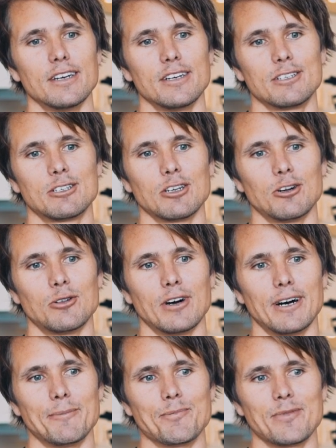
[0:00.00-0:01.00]

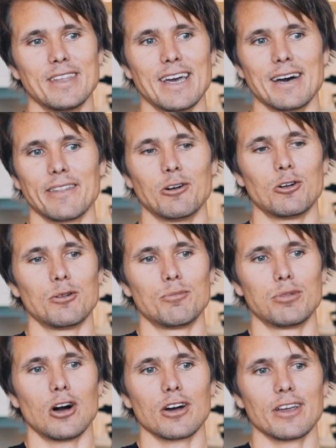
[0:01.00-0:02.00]
So yeah, the
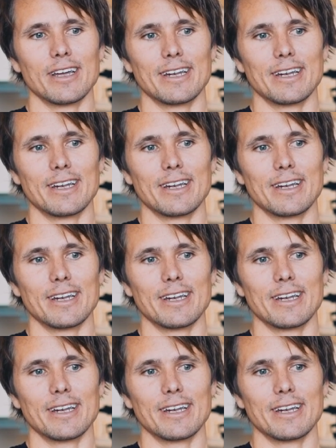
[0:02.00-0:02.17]
whole blog